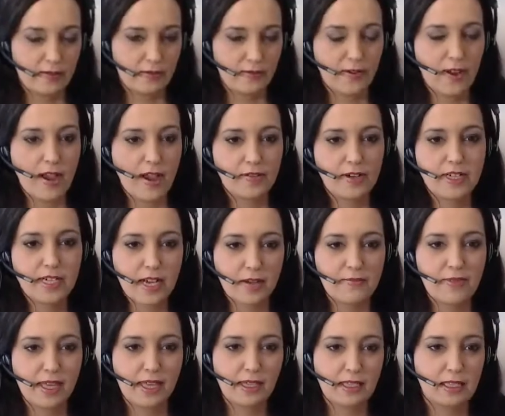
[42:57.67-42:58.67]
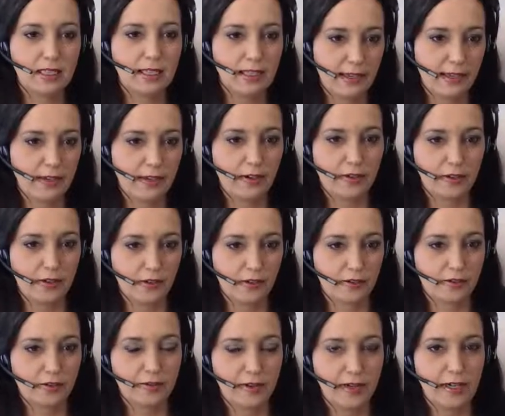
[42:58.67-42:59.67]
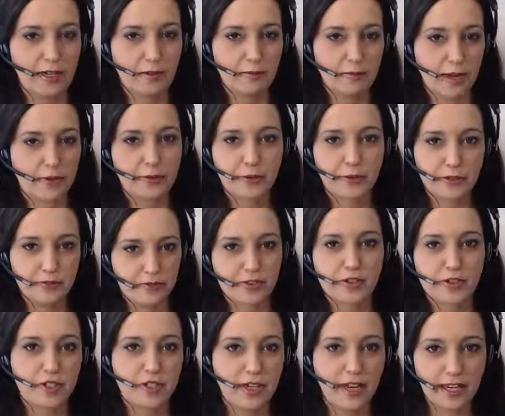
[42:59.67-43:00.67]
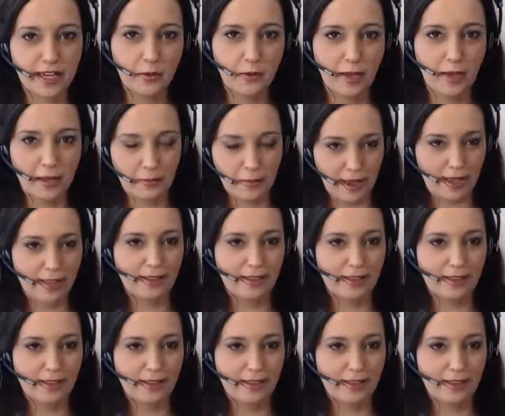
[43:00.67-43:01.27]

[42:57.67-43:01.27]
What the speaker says: every time they click, you're creating a micro conversion anyway, right?